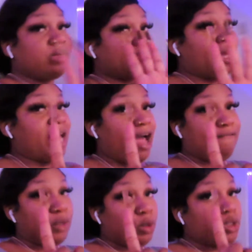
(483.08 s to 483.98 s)
was my
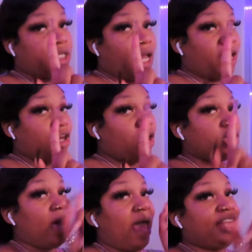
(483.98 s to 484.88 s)
diet food today, y'all.
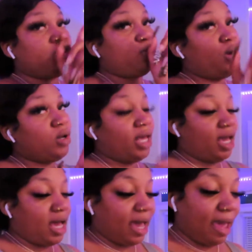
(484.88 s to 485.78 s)
I had Chipotle,
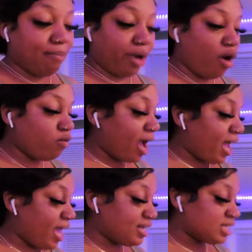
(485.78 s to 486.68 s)
I had brown
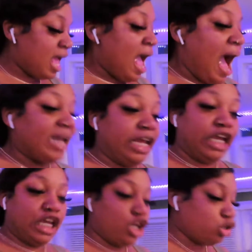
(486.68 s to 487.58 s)
rice, I didn't
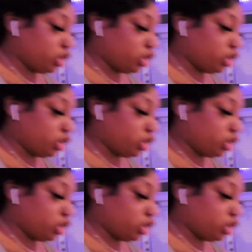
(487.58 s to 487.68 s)
get no